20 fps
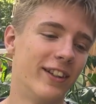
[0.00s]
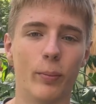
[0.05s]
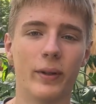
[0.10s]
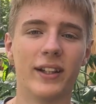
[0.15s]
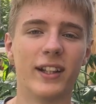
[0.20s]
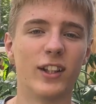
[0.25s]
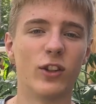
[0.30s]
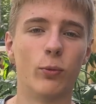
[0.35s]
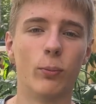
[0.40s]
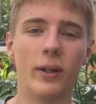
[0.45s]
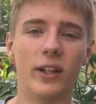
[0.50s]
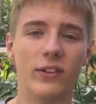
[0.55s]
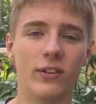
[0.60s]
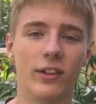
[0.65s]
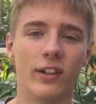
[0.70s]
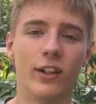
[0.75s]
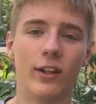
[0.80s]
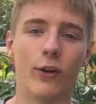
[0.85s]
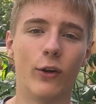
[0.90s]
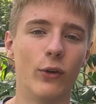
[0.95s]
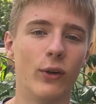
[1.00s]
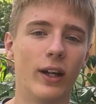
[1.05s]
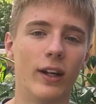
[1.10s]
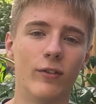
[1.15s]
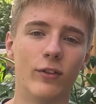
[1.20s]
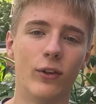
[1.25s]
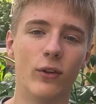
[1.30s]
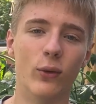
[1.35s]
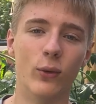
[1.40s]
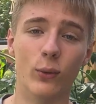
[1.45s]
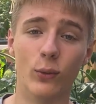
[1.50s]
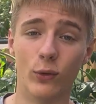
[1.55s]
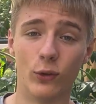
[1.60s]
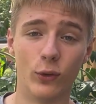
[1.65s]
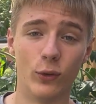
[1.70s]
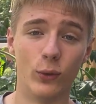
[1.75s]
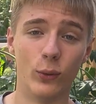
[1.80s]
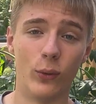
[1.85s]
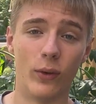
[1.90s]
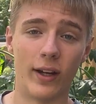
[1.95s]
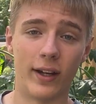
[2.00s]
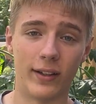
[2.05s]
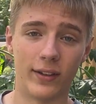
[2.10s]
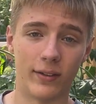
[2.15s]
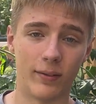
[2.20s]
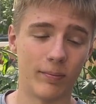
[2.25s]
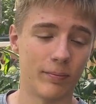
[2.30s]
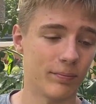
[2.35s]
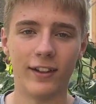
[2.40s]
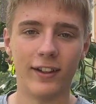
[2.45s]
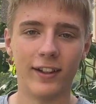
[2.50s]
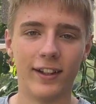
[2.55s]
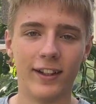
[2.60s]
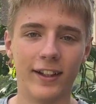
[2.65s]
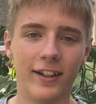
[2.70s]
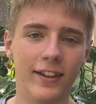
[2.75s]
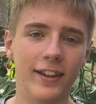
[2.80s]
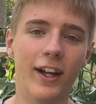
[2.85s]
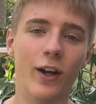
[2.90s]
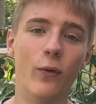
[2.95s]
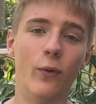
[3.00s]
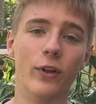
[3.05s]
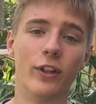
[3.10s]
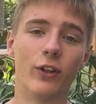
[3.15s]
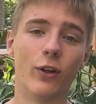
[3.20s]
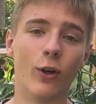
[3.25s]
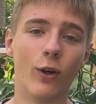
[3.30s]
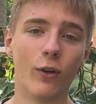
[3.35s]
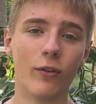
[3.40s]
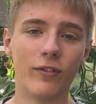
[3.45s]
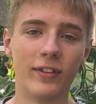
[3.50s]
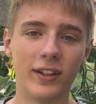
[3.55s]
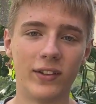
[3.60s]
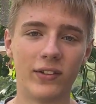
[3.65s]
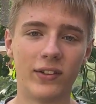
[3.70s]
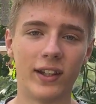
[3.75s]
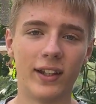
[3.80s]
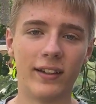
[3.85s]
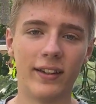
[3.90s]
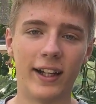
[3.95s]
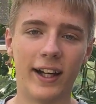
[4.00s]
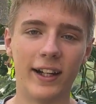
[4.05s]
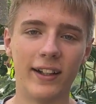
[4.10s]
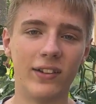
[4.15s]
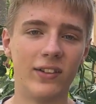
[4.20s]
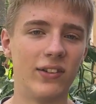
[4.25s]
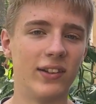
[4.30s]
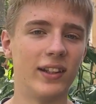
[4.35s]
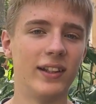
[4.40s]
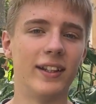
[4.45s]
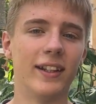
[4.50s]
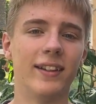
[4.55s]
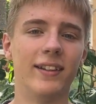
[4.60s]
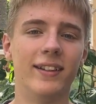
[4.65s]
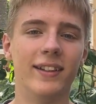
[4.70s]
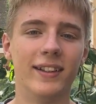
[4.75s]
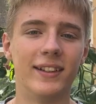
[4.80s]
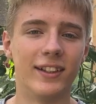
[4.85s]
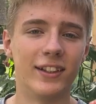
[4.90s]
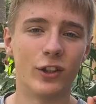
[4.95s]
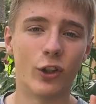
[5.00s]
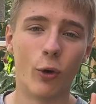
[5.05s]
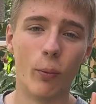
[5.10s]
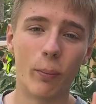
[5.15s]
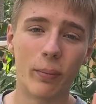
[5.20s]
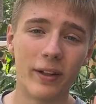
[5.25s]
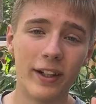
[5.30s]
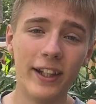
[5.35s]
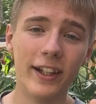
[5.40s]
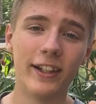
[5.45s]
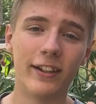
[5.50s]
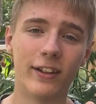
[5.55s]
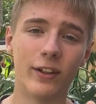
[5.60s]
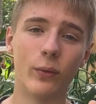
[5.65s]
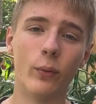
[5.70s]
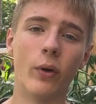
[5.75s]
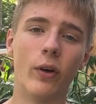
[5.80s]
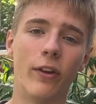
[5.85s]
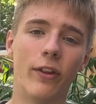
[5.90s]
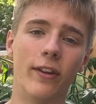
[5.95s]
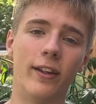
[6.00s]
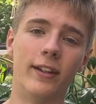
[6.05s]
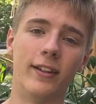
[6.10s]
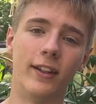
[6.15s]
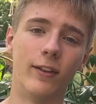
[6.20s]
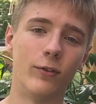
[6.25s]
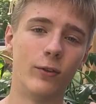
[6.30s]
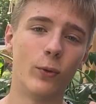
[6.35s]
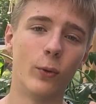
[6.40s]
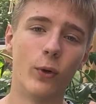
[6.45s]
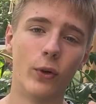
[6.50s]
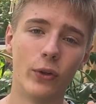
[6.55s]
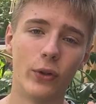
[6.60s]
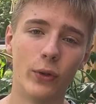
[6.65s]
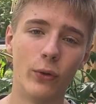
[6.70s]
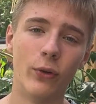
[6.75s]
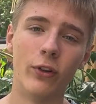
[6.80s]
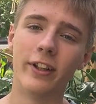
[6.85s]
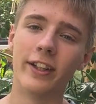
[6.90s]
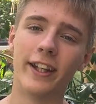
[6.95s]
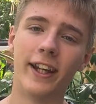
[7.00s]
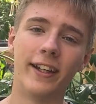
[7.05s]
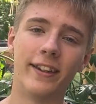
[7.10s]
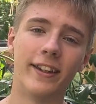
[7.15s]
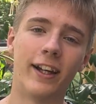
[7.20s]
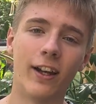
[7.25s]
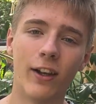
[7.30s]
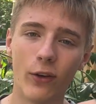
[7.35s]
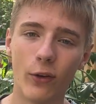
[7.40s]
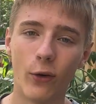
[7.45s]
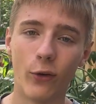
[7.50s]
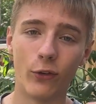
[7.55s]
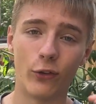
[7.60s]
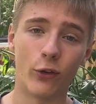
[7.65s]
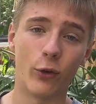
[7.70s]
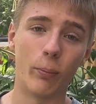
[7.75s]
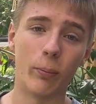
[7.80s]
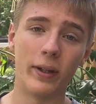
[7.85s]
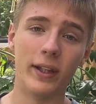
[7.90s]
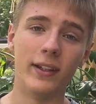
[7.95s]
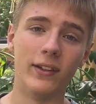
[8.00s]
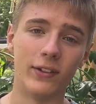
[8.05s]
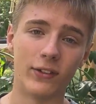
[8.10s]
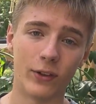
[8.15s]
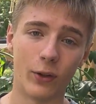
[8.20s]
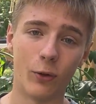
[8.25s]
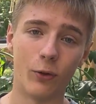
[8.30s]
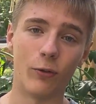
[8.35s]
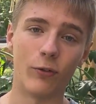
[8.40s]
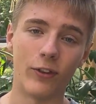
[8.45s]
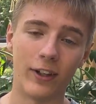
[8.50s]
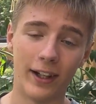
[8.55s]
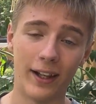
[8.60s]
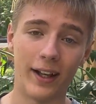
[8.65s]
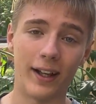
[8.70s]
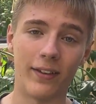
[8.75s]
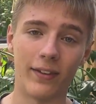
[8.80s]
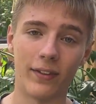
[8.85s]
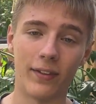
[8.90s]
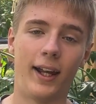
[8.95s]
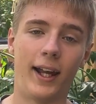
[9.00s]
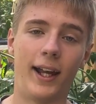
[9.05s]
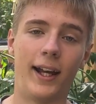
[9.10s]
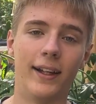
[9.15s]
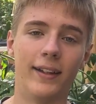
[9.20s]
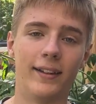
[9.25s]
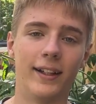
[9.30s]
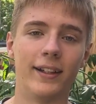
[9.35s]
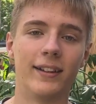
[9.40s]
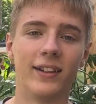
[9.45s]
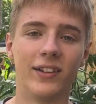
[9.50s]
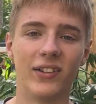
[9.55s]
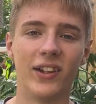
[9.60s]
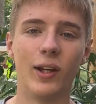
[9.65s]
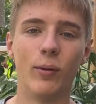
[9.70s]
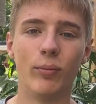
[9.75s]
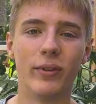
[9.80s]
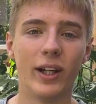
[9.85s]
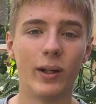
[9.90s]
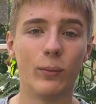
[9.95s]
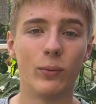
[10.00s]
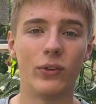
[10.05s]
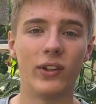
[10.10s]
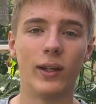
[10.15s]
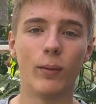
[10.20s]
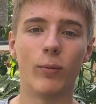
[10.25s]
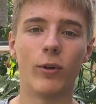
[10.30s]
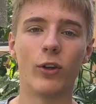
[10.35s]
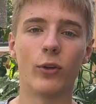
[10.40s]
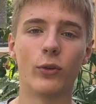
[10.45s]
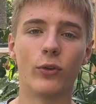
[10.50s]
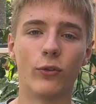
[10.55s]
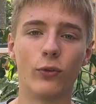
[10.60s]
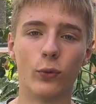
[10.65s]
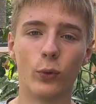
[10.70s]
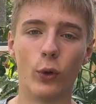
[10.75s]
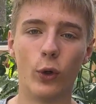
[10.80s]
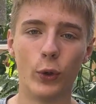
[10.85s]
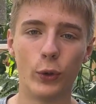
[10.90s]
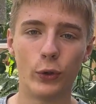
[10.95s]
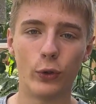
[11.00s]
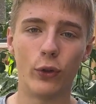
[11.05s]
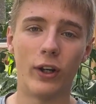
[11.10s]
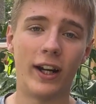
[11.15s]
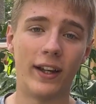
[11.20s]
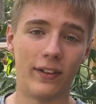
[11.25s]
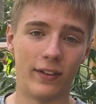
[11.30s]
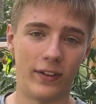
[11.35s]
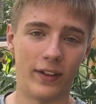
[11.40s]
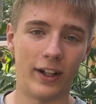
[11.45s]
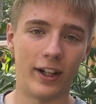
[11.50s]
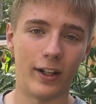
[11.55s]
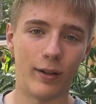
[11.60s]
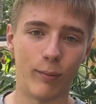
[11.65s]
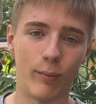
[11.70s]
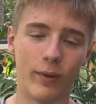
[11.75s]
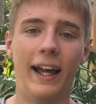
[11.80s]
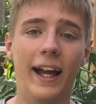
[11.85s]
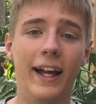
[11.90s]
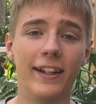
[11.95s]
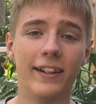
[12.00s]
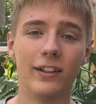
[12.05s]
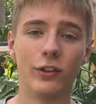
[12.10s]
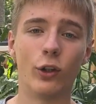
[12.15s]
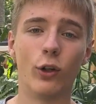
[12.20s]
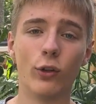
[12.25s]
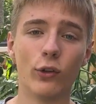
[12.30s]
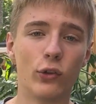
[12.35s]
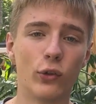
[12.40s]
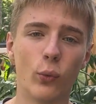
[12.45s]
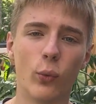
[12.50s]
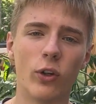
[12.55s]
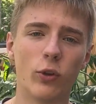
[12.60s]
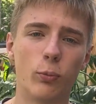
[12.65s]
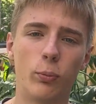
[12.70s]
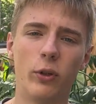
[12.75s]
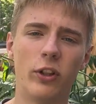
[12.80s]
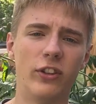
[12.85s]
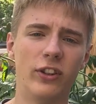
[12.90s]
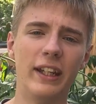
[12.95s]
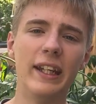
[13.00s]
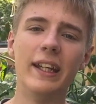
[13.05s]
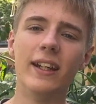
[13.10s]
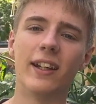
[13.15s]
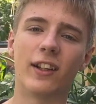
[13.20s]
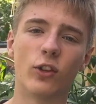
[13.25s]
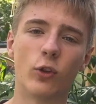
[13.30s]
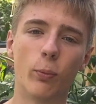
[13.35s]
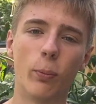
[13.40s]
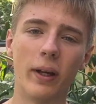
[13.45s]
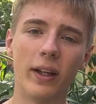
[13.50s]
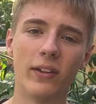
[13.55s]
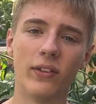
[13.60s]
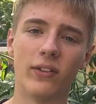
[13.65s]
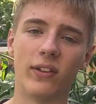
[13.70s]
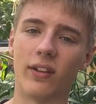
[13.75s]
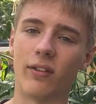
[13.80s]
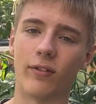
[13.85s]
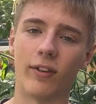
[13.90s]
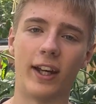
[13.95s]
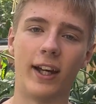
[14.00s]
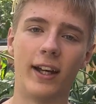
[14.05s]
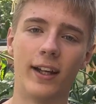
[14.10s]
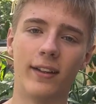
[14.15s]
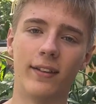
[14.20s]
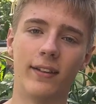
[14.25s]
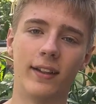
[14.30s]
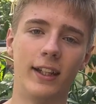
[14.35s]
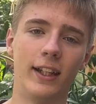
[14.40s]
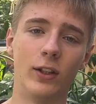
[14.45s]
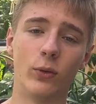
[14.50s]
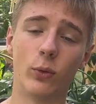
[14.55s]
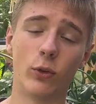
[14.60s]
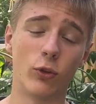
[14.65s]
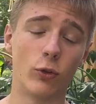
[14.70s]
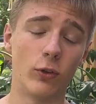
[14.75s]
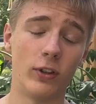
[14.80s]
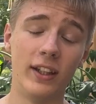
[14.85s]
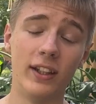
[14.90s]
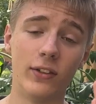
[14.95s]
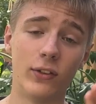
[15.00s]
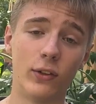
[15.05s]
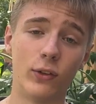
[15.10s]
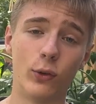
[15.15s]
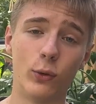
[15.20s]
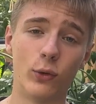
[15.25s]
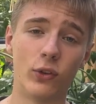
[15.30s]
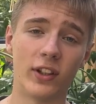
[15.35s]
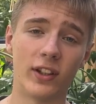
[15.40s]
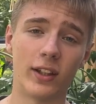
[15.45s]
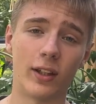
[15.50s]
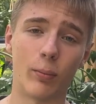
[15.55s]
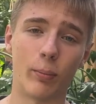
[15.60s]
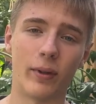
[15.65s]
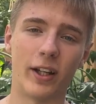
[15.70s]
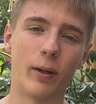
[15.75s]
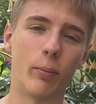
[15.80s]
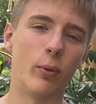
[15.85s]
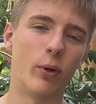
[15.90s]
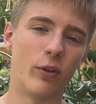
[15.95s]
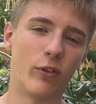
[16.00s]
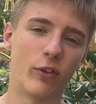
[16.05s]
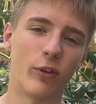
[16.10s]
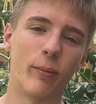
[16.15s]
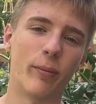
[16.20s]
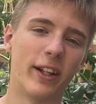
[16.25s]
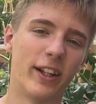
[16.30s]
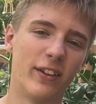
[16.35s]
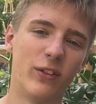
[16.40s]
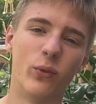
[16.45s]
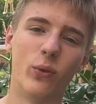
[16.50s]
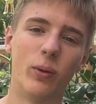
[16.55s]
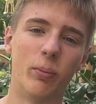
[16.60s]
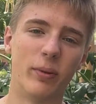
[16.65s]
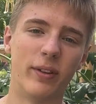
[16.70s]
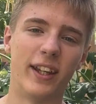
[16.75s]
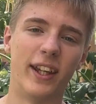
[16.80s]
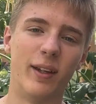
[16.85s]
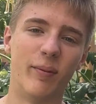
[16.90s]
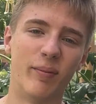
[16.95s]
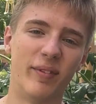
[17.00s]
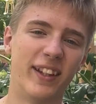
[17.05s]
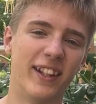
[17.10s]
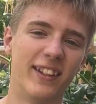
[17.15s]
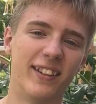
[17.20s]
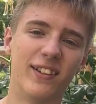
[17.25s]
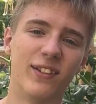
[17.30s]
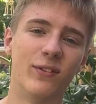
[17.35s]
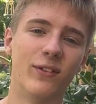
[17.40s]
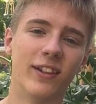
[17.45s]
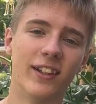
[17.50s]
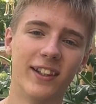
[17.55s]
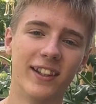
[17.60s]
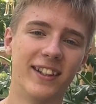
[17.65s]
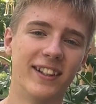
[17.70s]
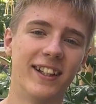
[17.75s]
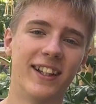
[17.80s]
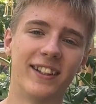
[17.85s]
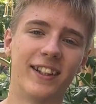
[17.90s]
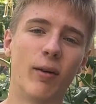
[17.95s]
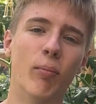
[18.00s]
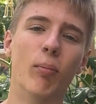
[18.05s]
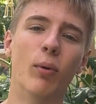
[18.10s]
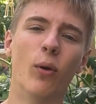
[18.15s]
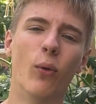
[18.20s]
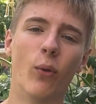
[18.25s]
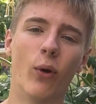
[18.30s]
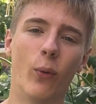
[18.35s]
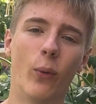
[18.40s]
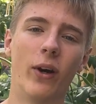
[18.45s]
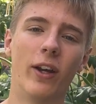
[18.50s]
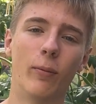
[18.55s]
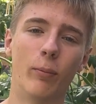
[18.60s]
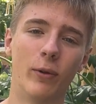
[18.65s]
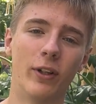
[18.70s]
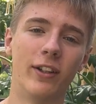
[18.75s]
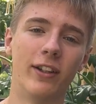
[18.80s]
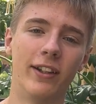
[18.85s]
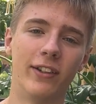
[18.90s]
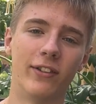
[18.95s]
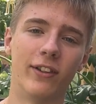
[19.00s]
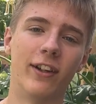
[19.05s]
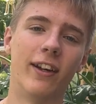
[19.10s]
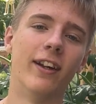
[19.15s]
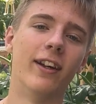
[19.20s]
But that's basically all you have to do, so do that. Now, with all of this said, I'd say that this is completely worth it if you want to irrigate a larger piece of land and at the same time save a lot of water and time. And it also was pretty inexpensive, and it was easy to set up, apart from that drip tape that can blow away pretty easily.